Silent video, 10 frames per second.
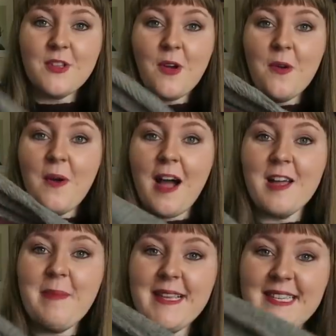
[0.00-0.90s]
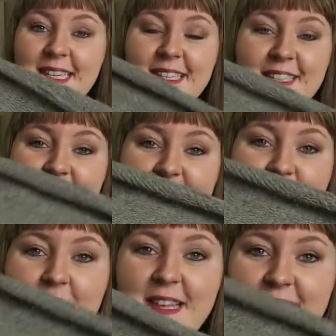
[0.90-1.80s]
so I basically decided
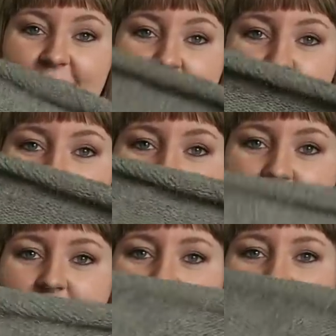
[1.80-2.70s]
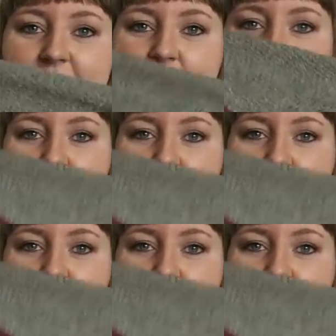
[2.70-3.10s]
to make a second one. So this is the